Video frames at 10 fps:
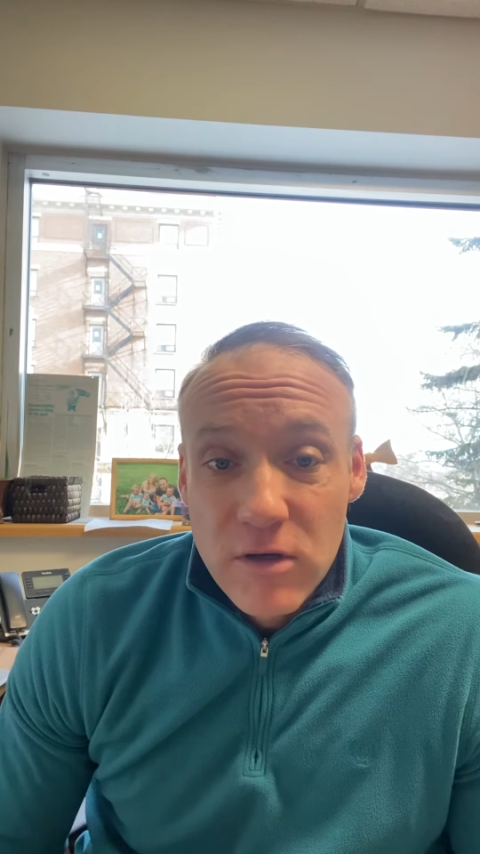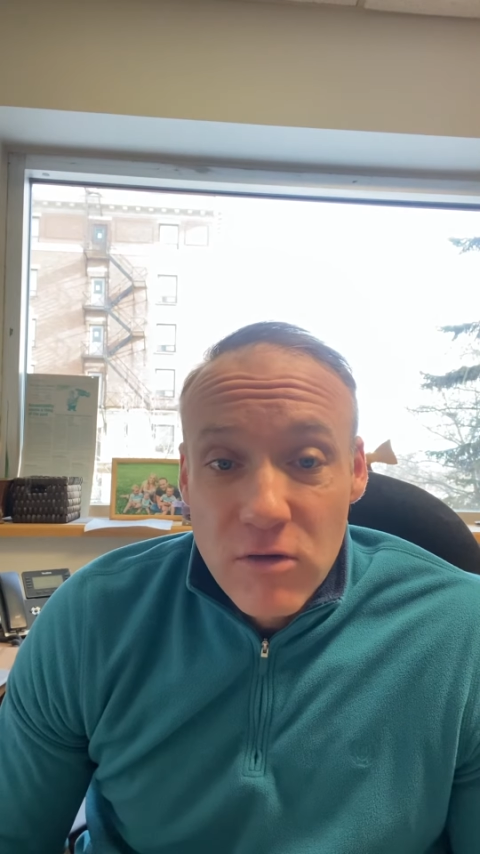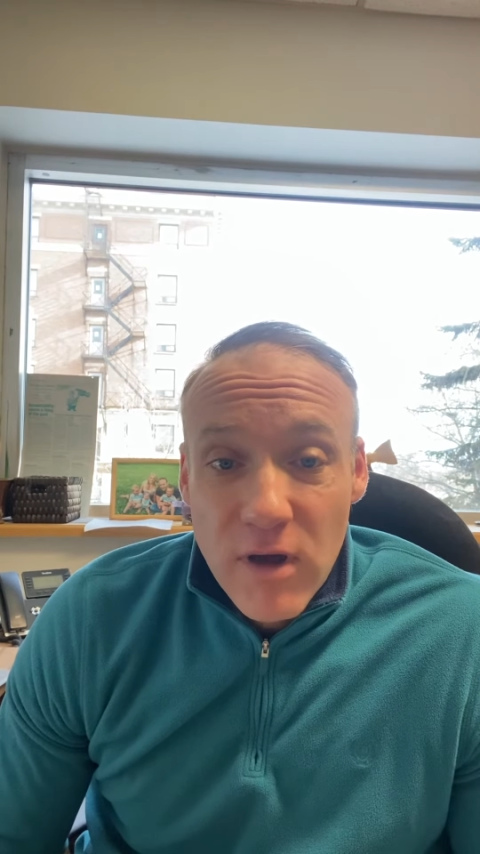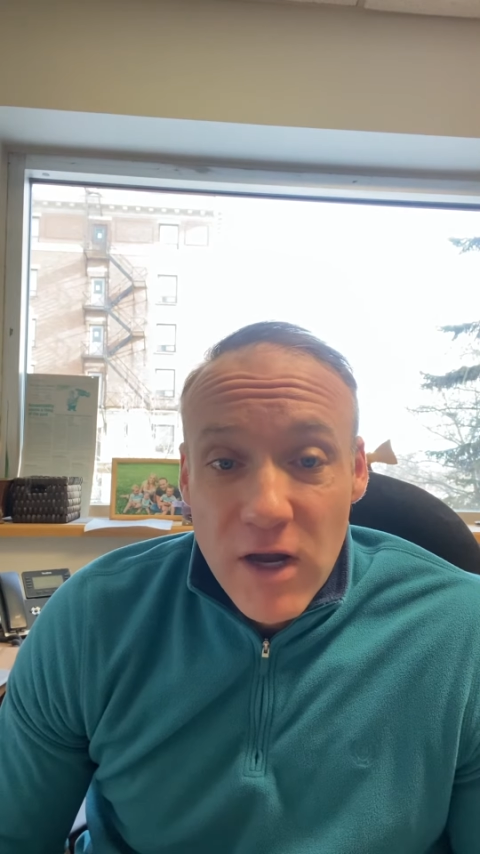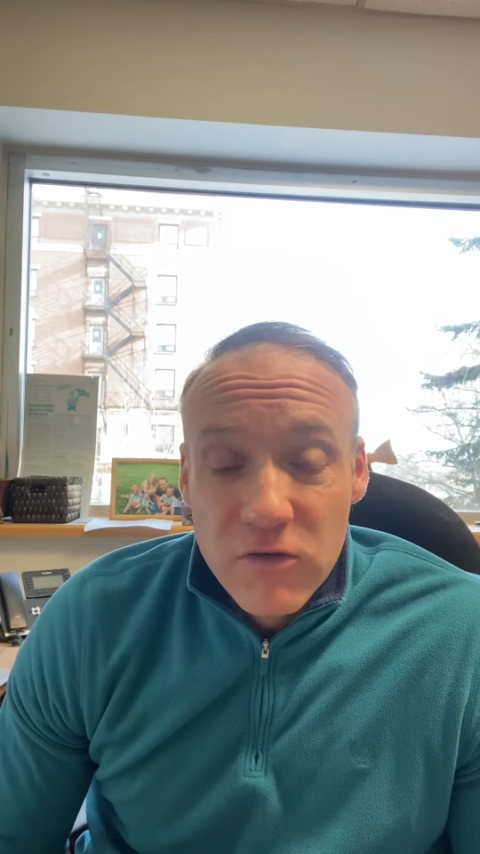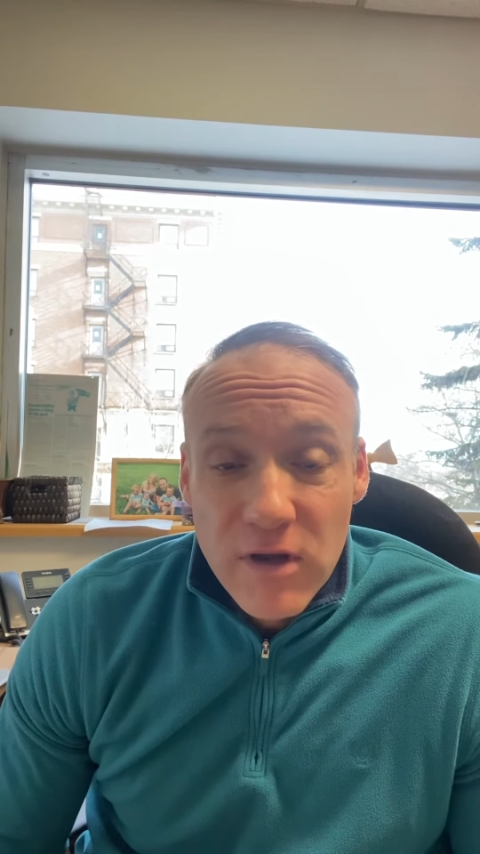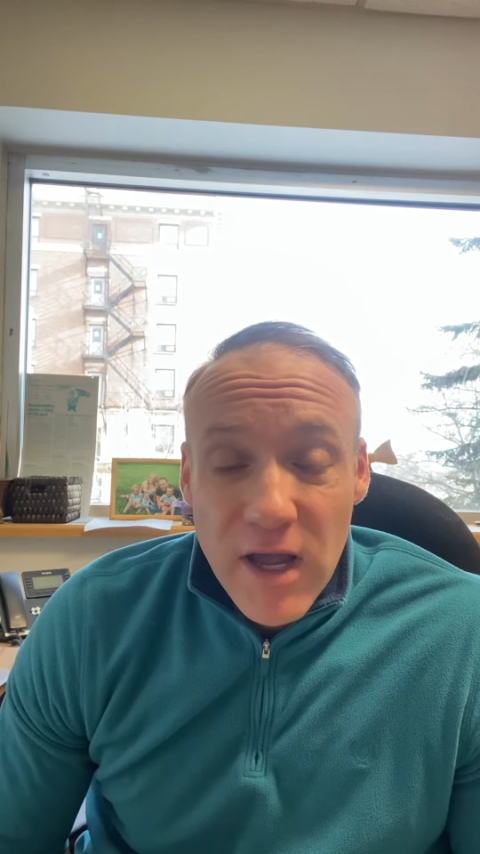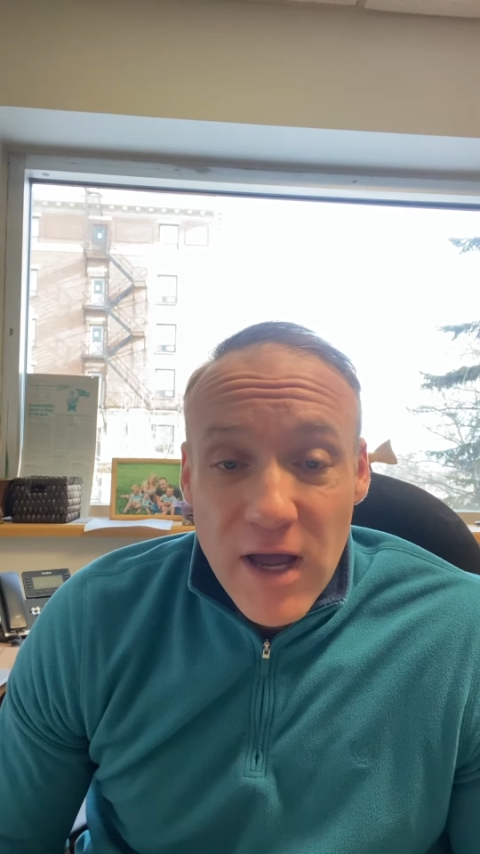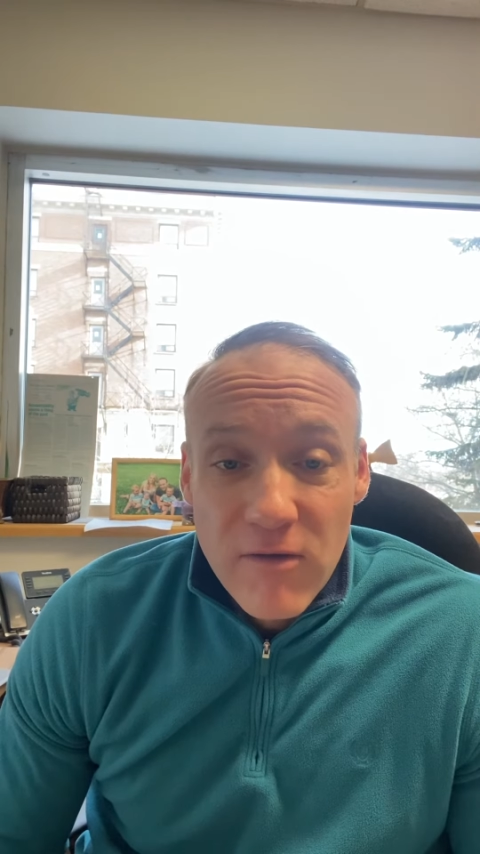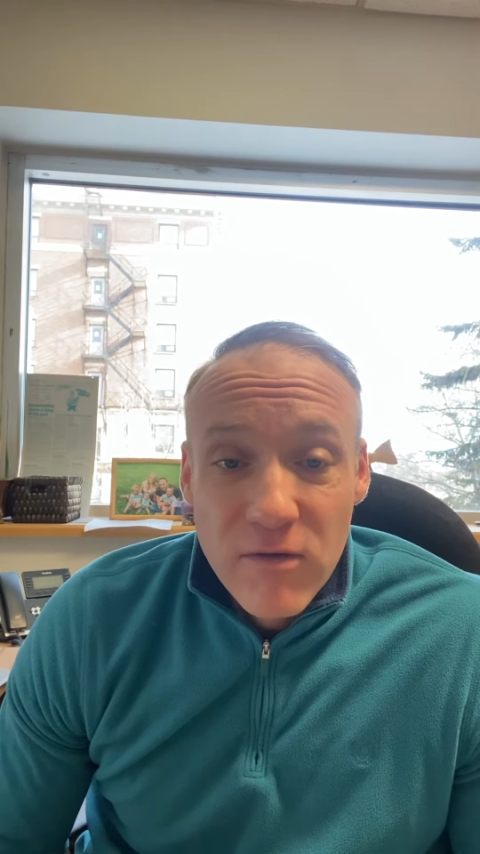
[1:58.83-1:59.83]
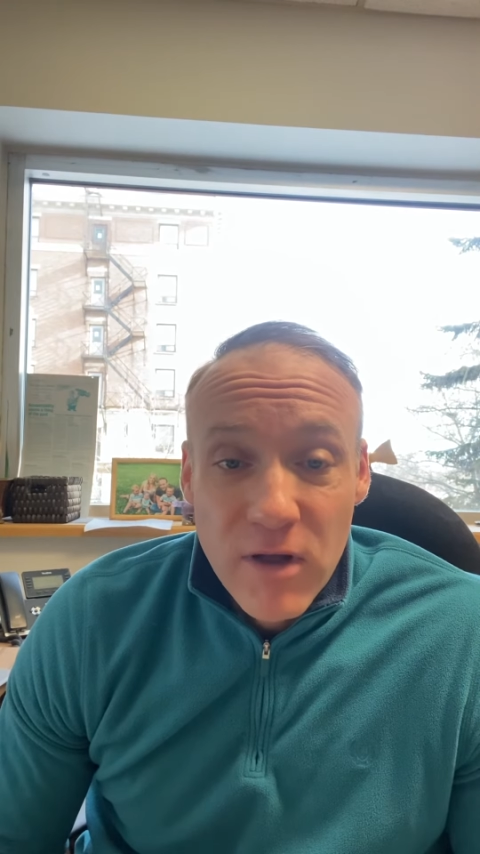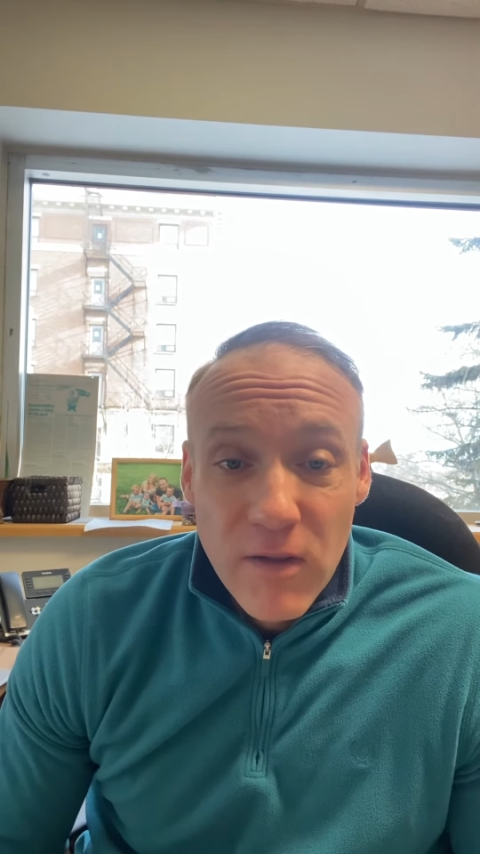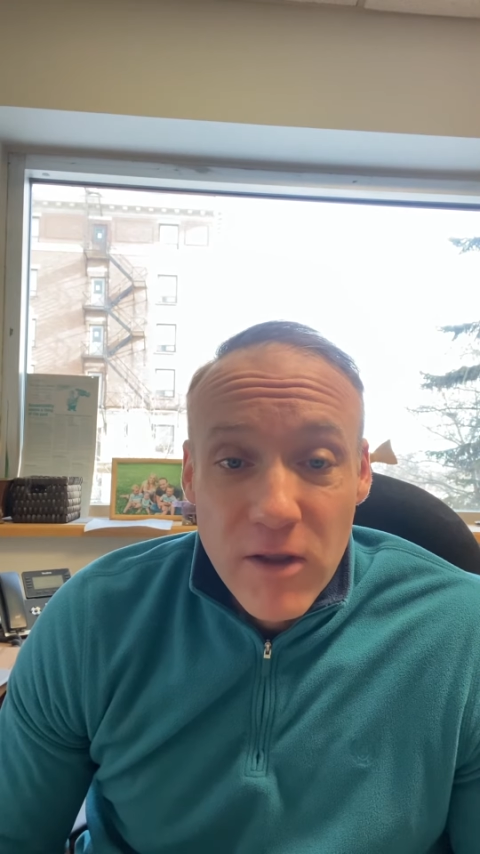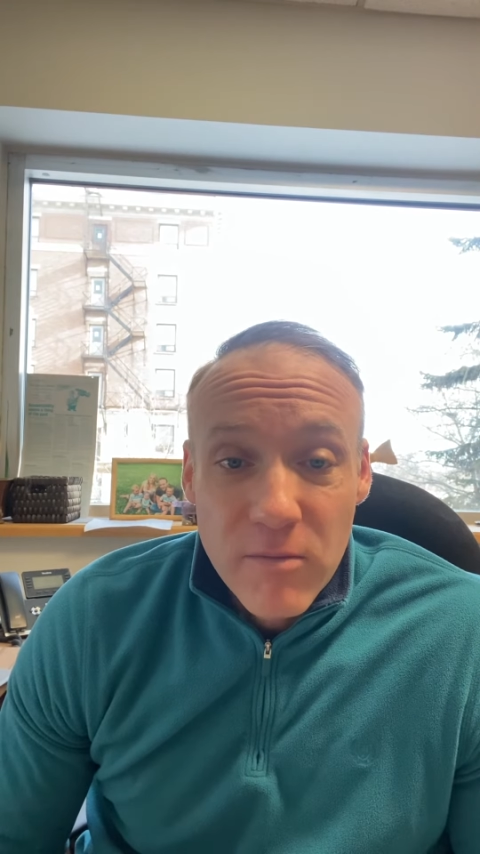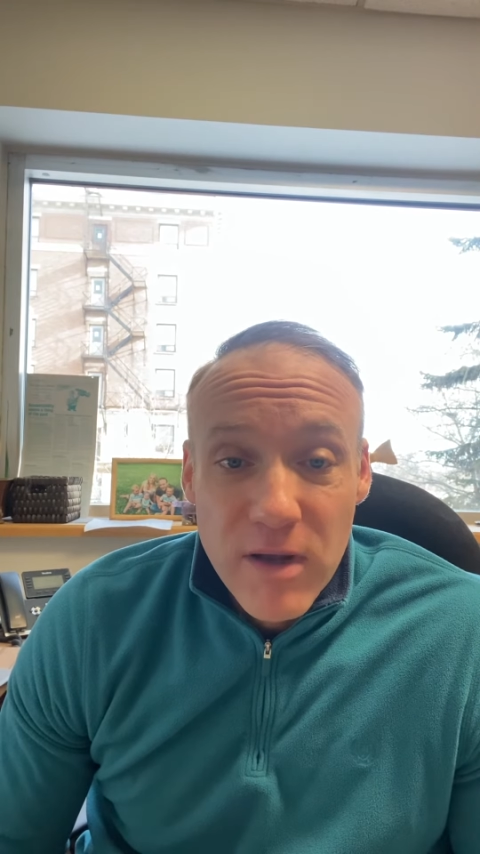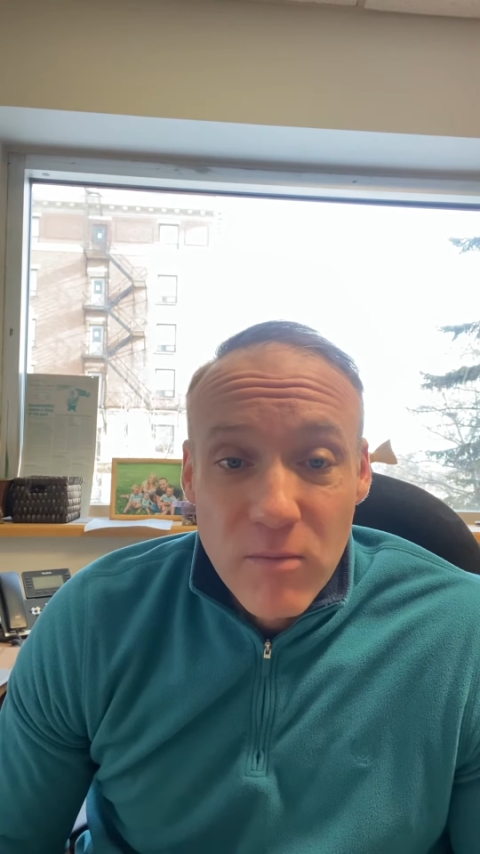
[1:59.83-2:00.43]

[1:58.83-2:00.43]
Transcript: you actually have a little bit